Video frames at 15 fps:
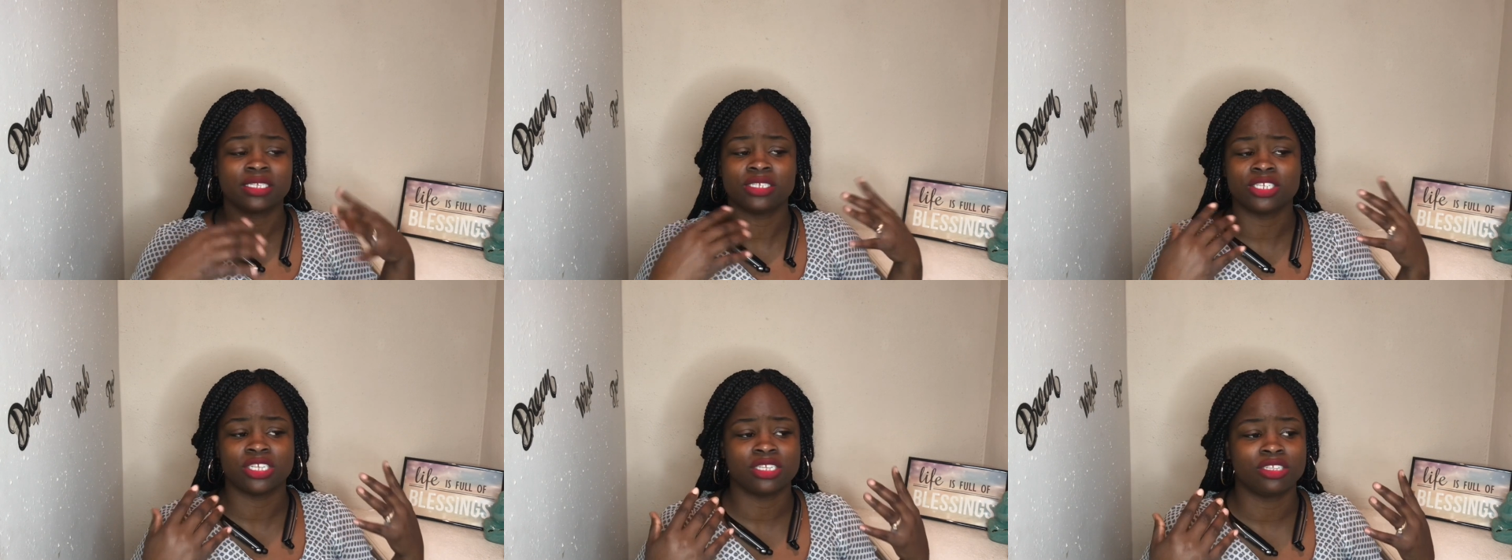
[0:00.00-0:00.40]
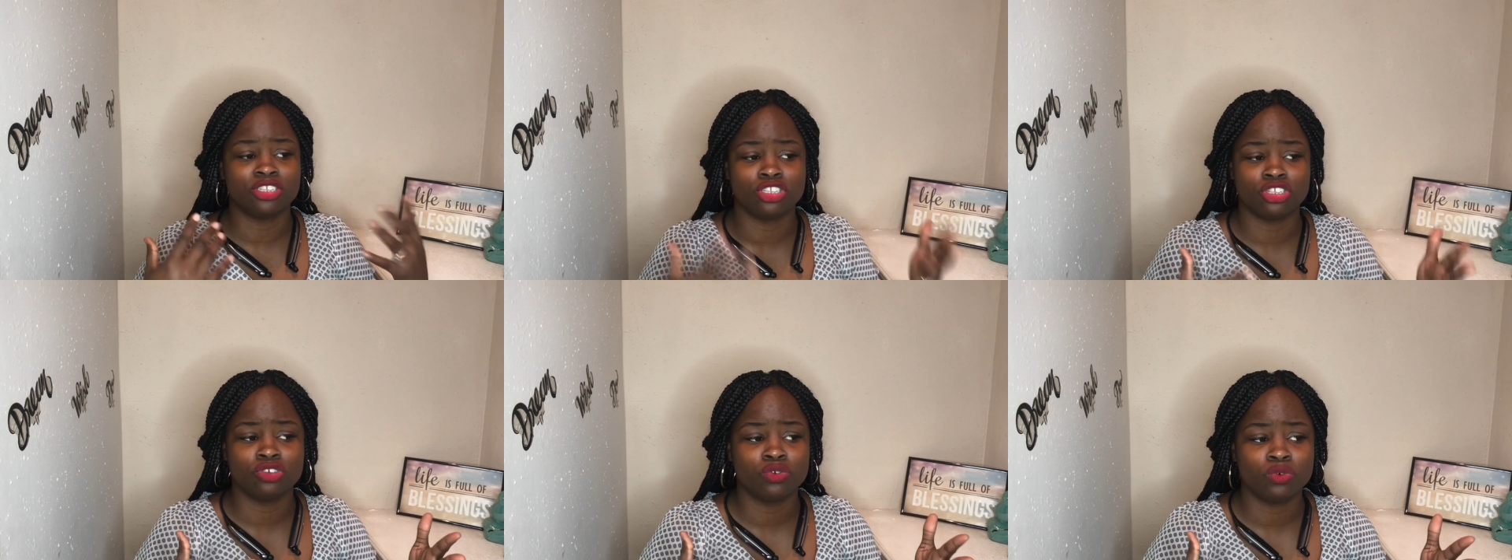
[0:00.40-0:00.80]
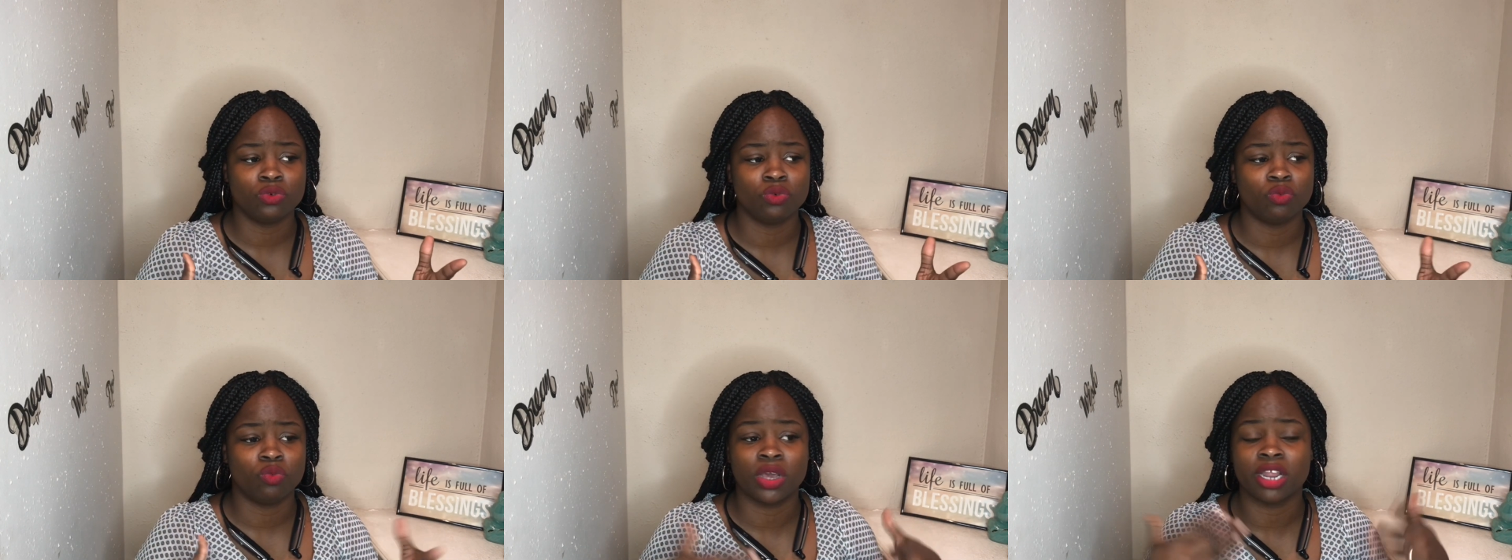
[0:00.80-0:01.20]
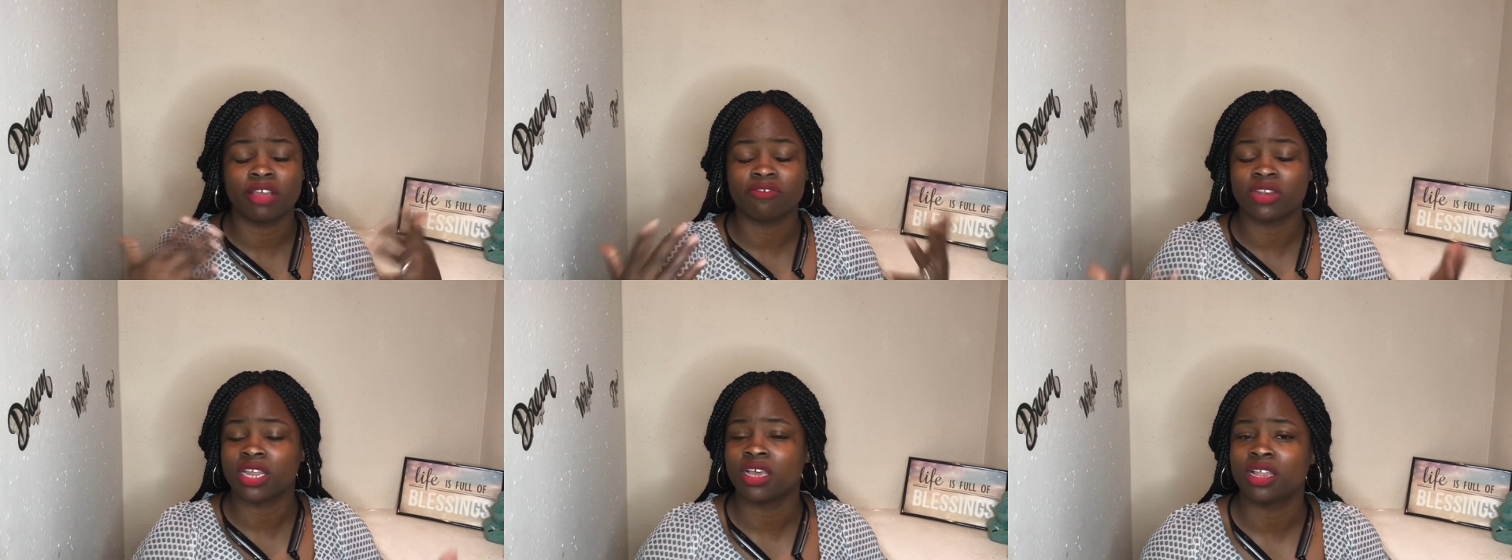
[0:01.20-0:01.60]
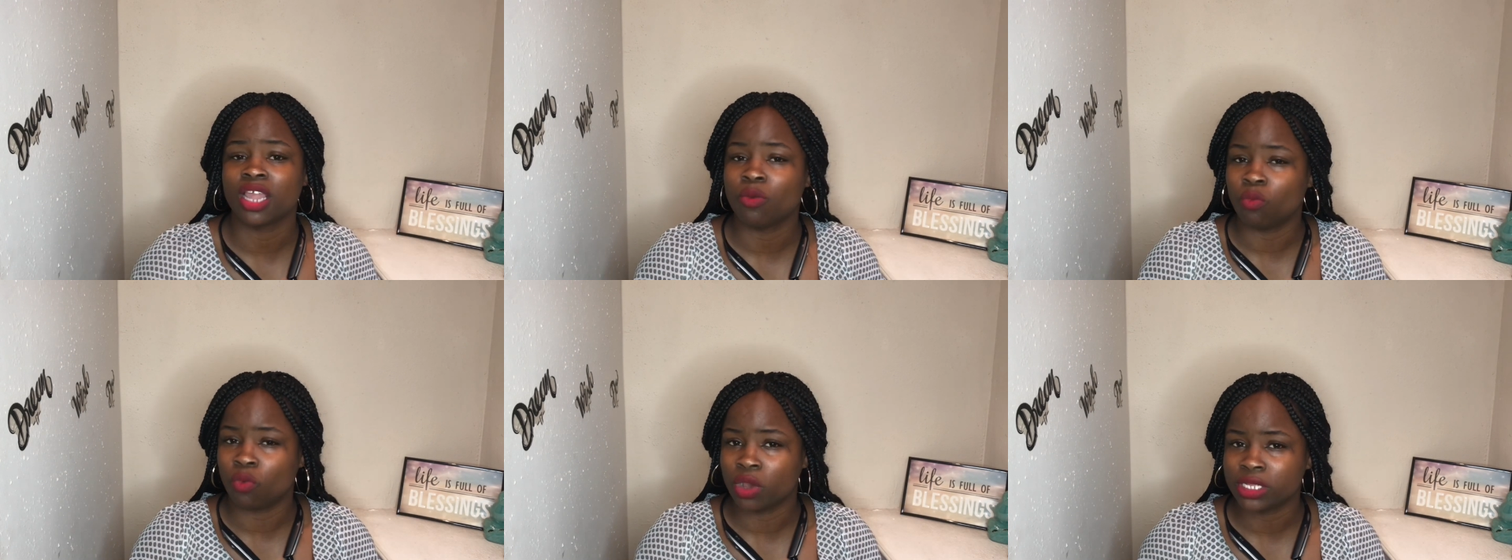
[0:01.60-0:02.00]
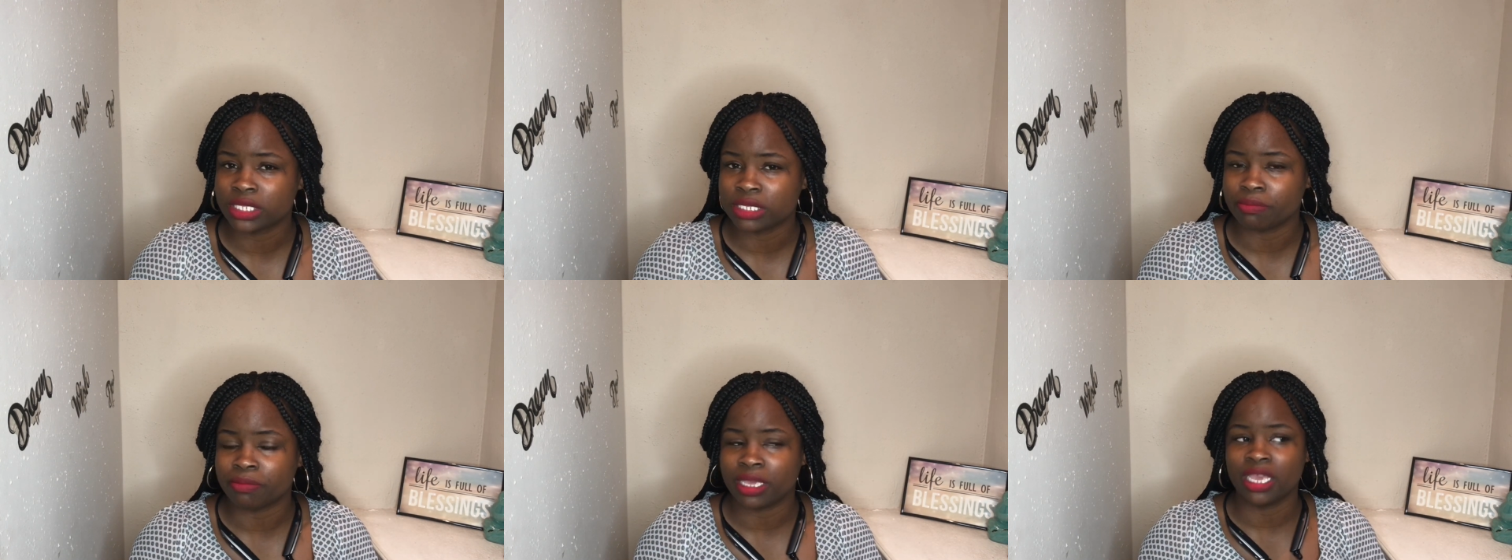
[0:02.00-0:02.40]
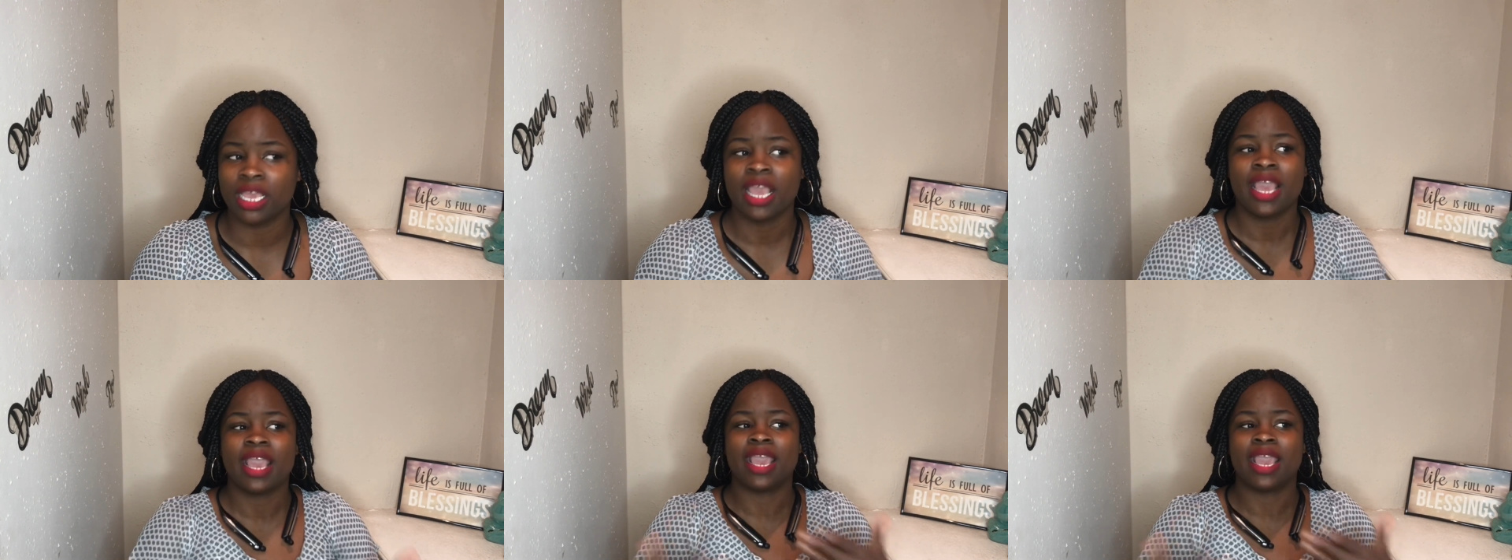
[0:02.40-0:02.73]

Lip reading: to just do whatever the hell they want to me